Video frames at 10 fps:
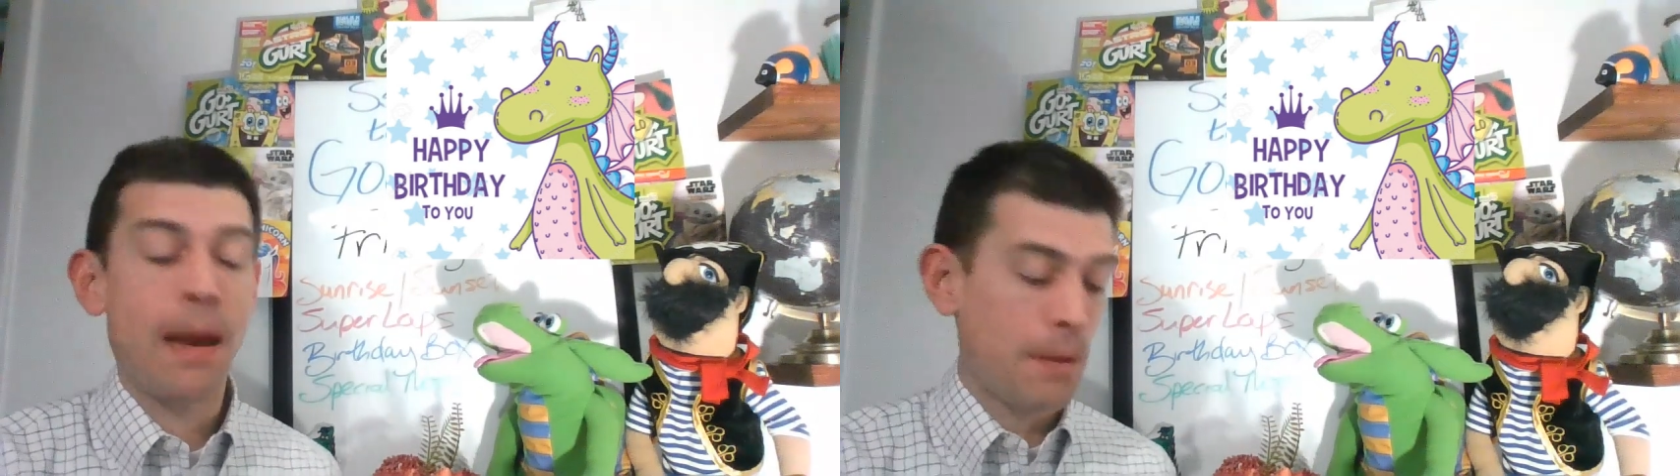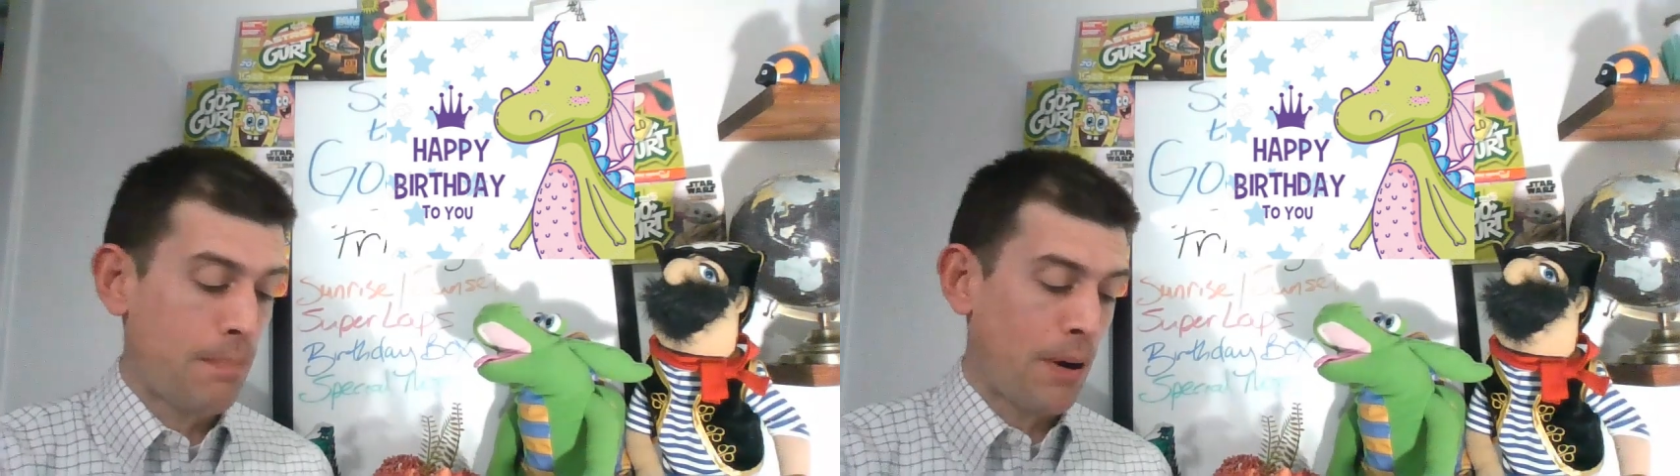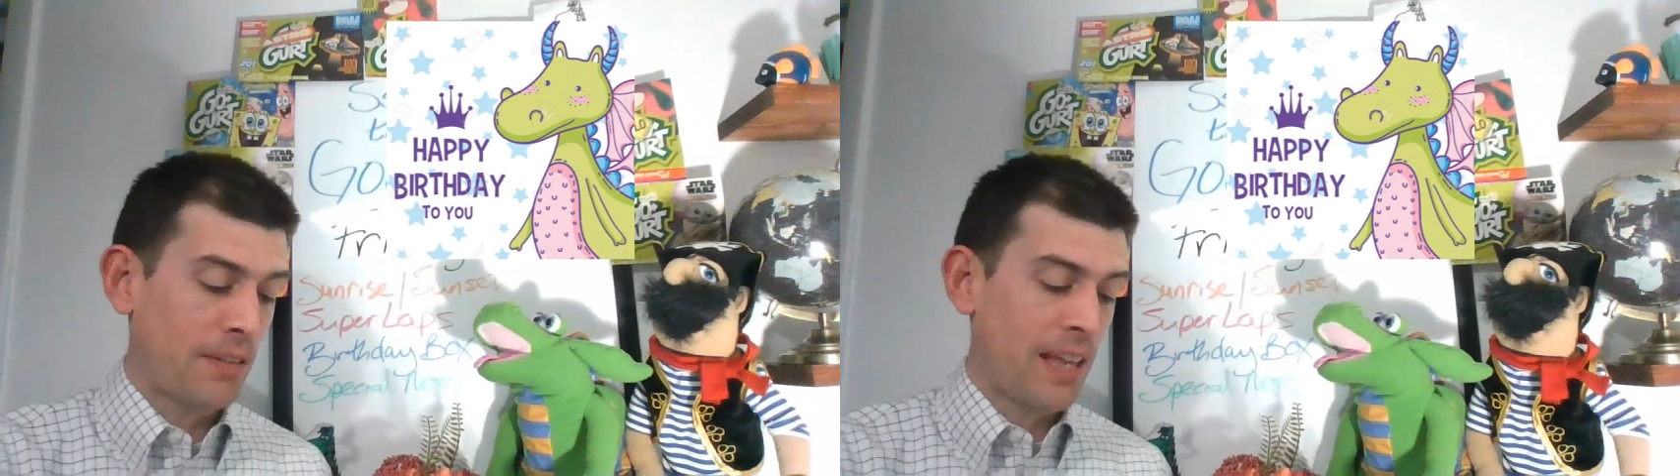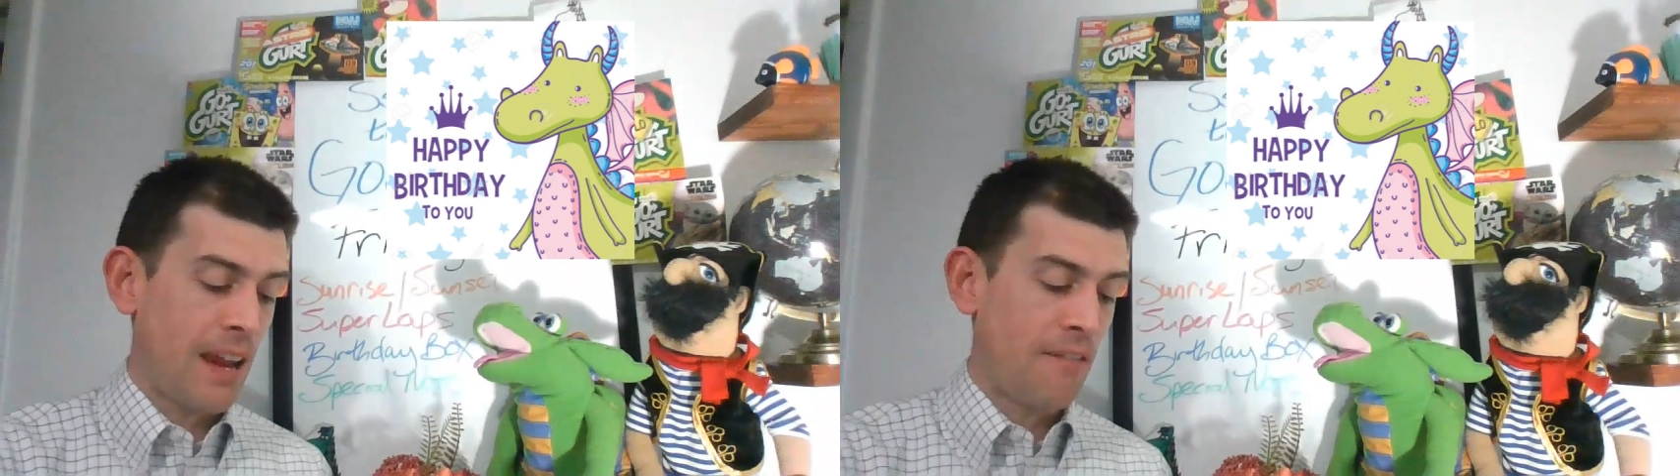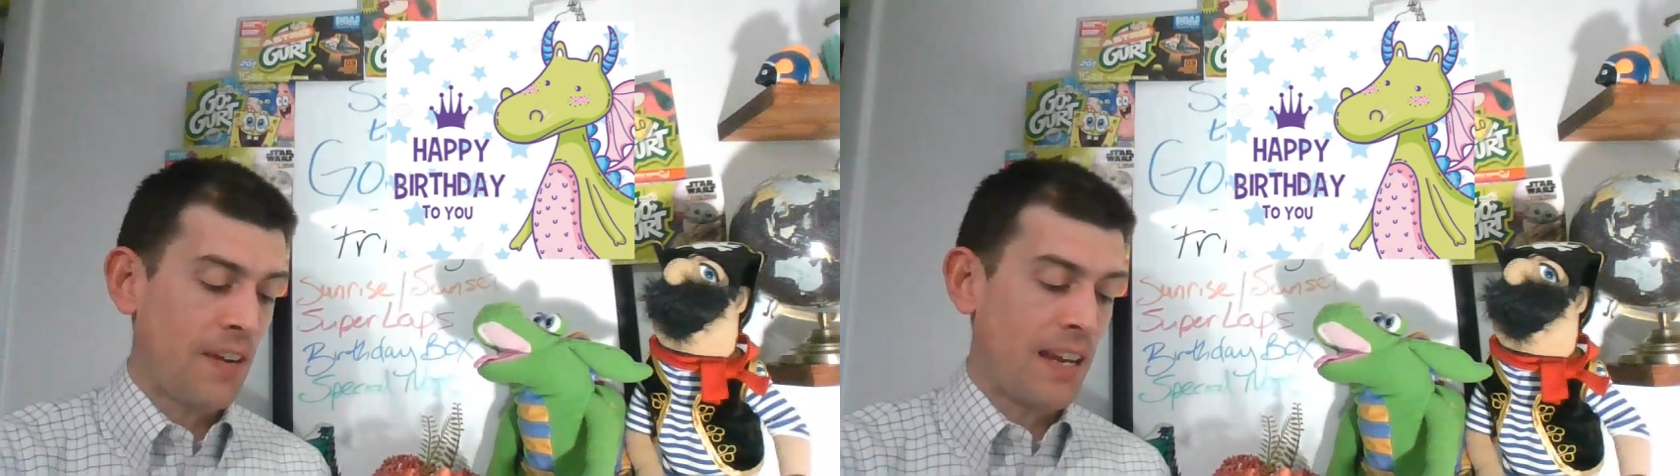Happy
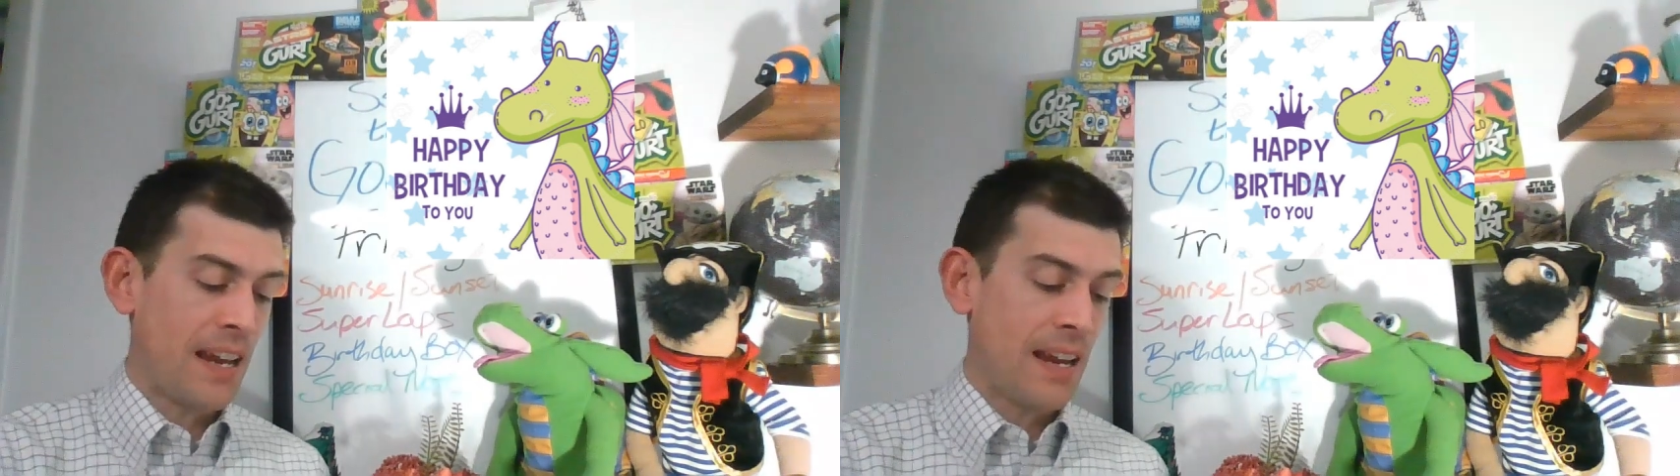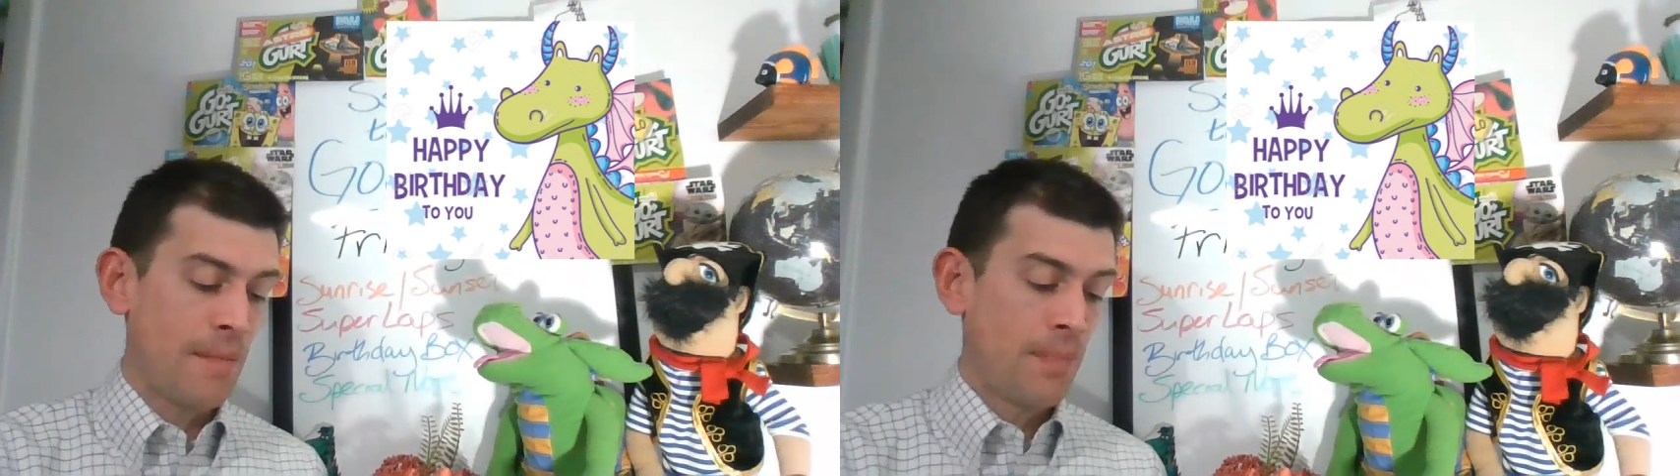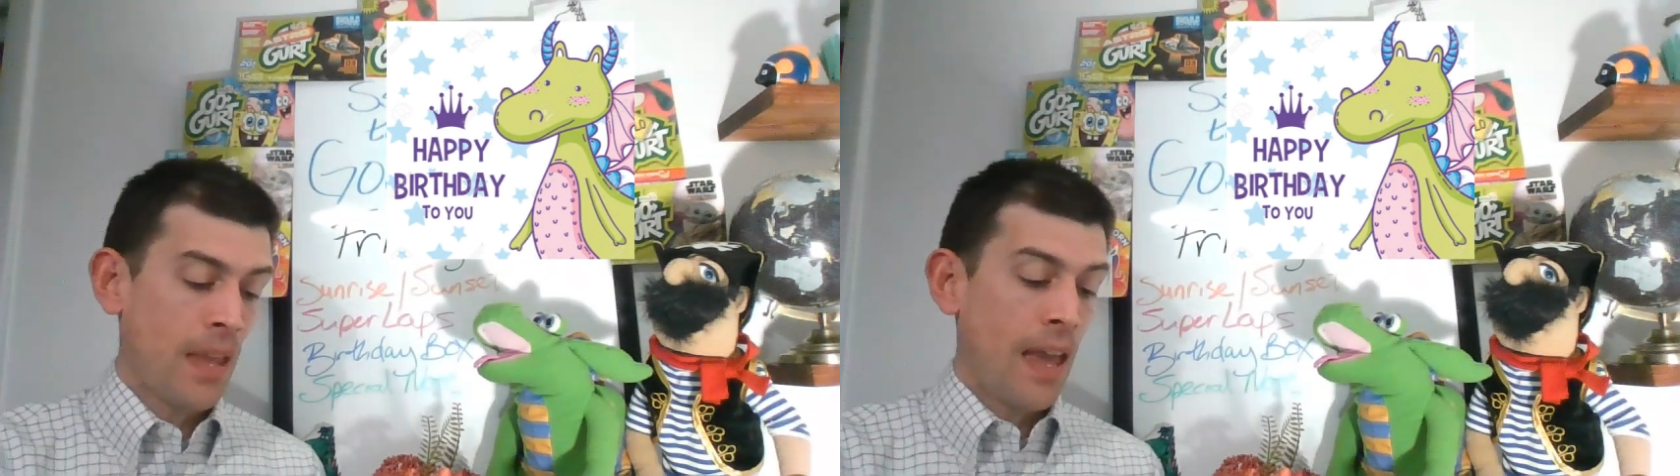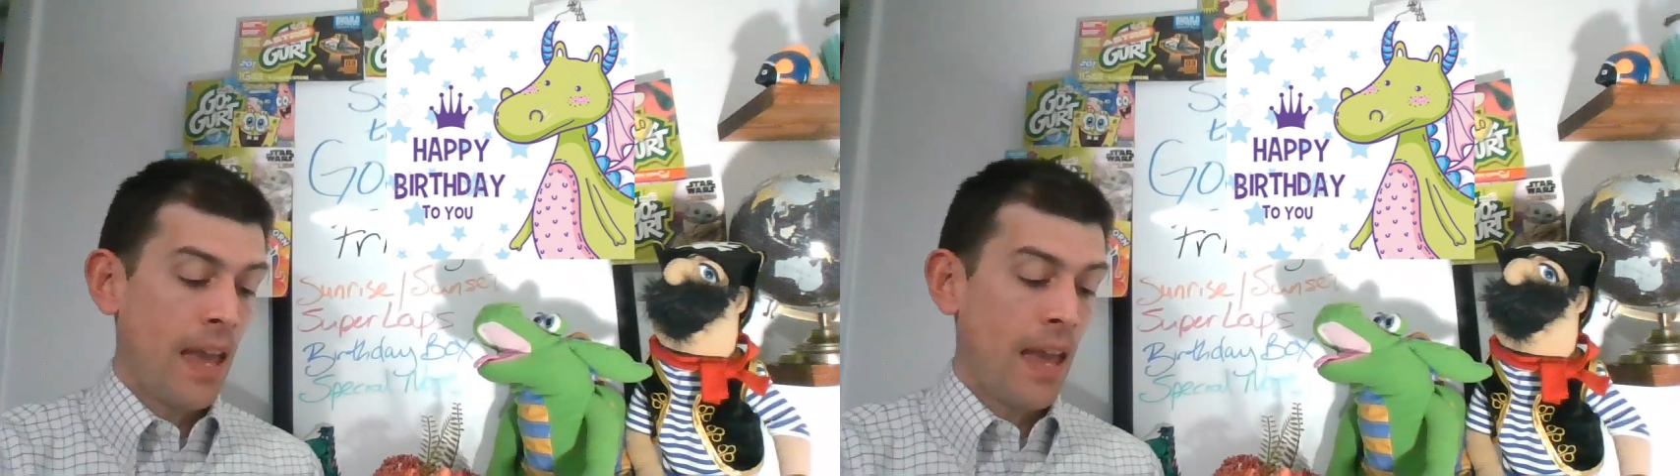birthday, Fadi.